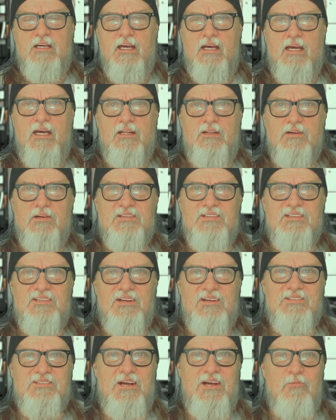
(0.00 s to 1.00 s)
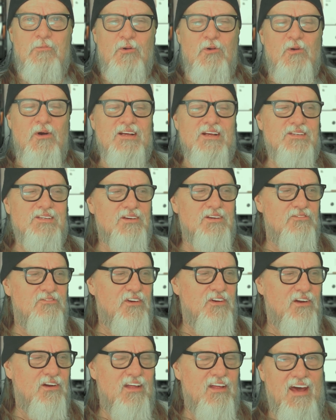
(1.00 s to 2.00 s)
And there's a couple of ways you can
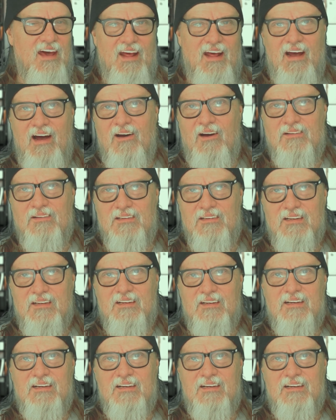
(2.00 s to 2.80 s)
figure that out.